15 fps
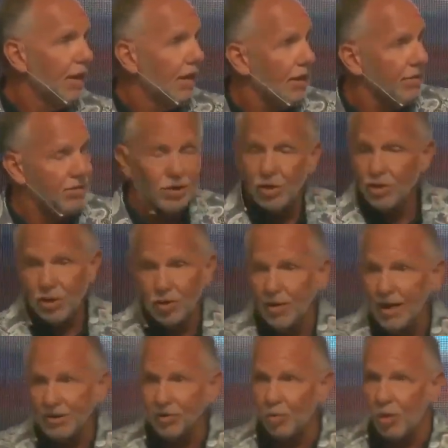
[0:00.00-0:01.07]
So you don't
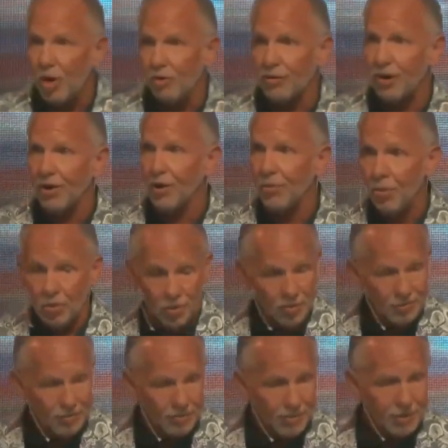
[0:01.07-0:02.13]
have to walk there no more.
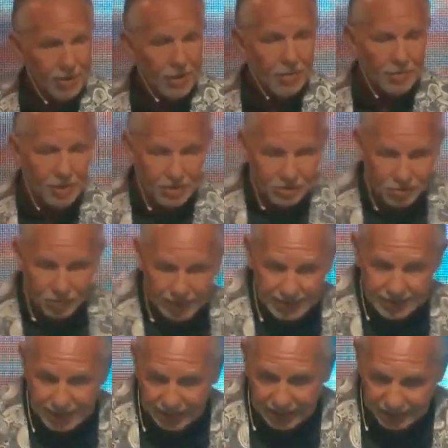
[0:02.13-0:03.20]
Listen what he
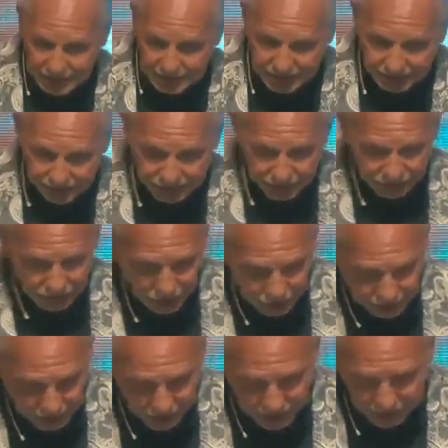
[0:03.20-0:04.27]
says, verse
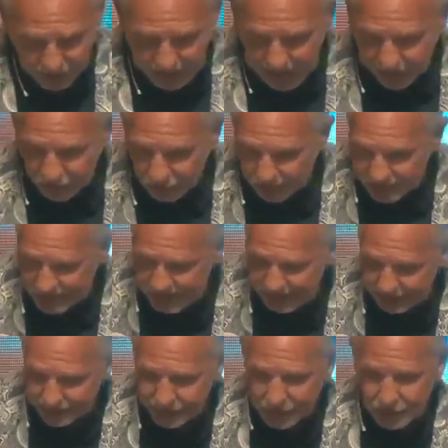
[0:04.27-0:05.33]
thirty-five, Romans eight.
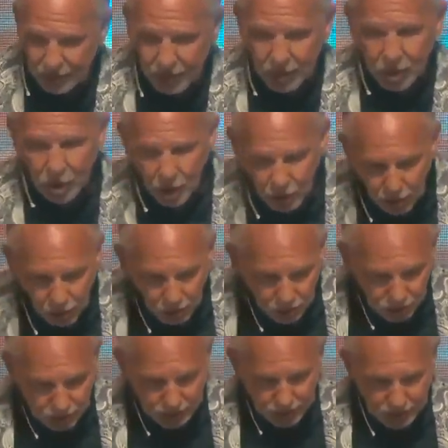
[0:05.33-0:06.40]
Who
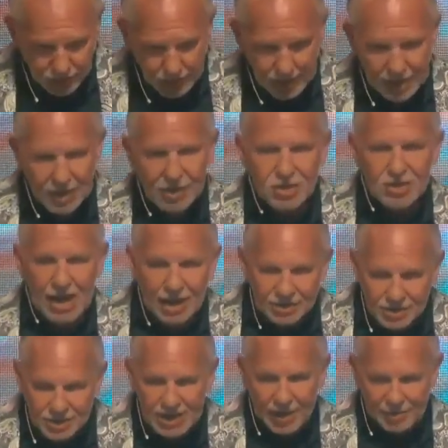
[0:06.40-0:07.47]
shall
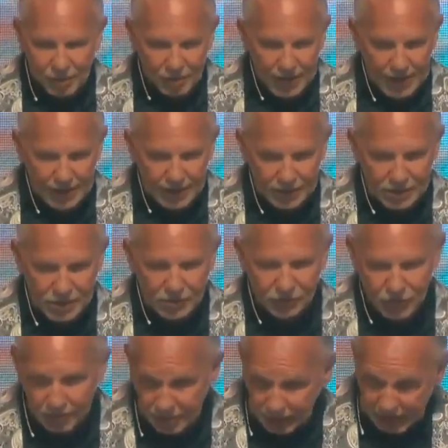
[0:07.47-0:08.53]
separate us from
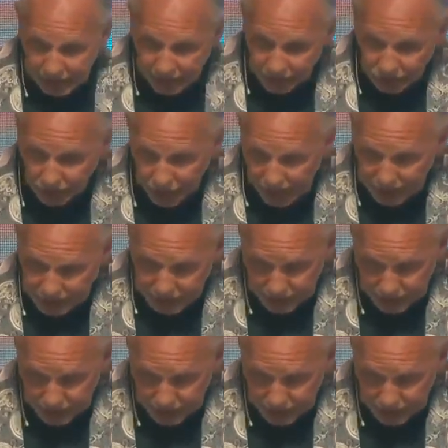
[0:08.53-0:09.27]
the love of Christ.